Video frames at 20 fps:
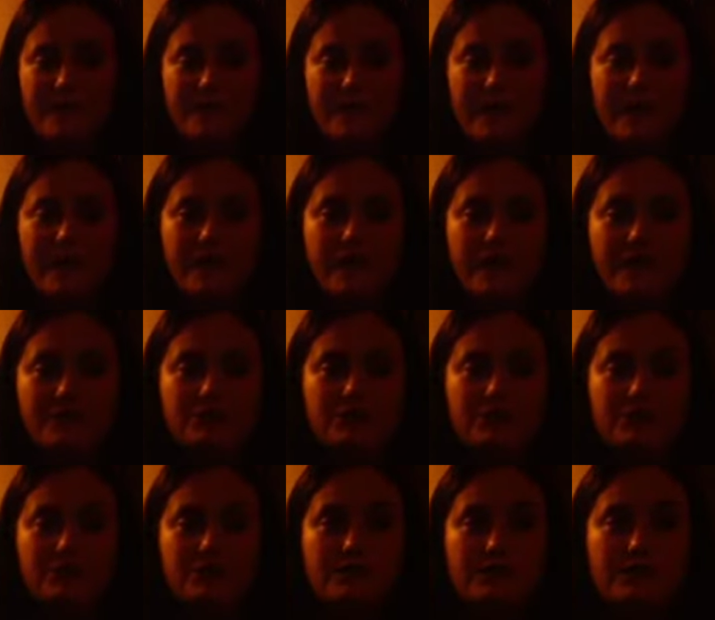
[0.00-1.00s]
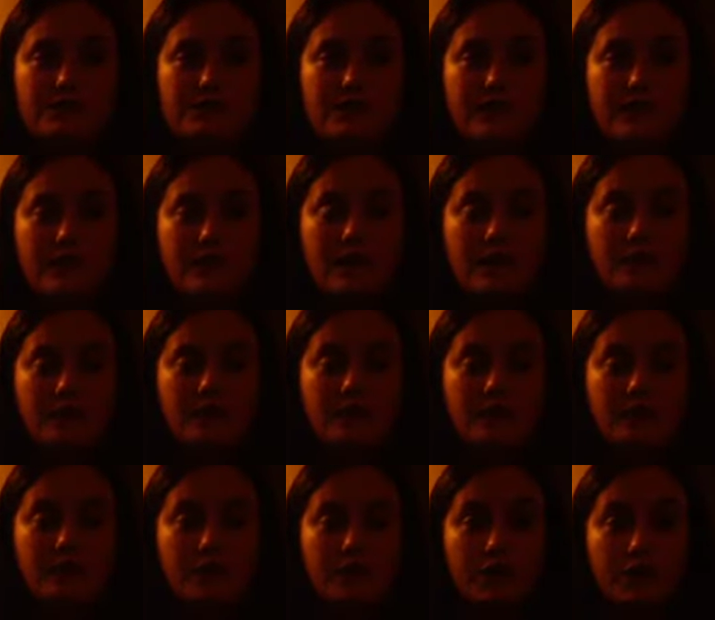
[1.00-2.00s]
found that students that come
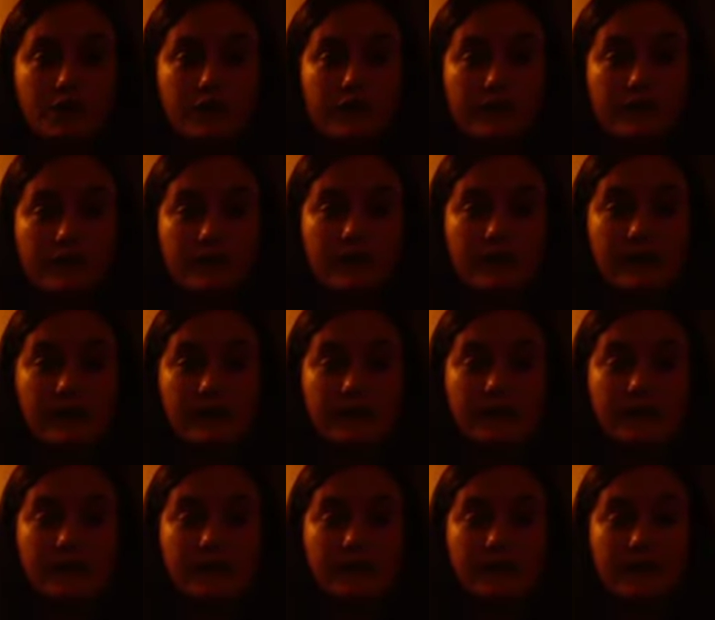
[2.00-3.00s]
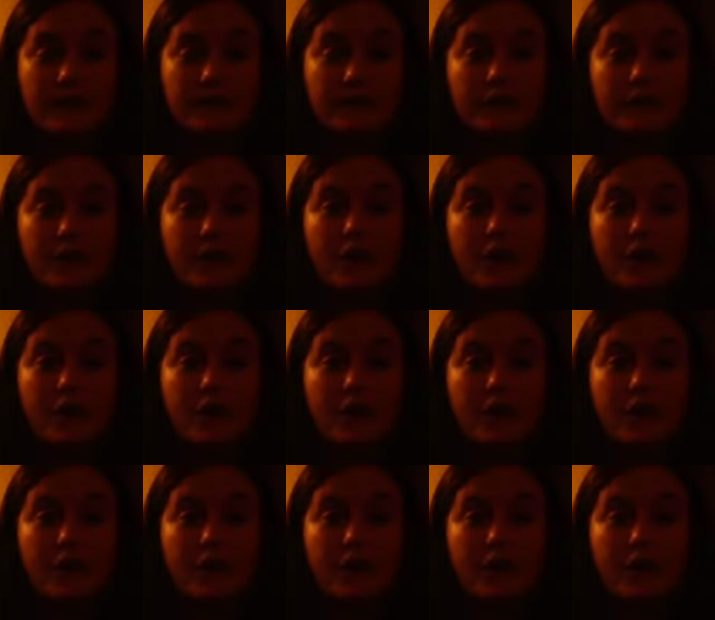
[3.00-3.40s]
from low-income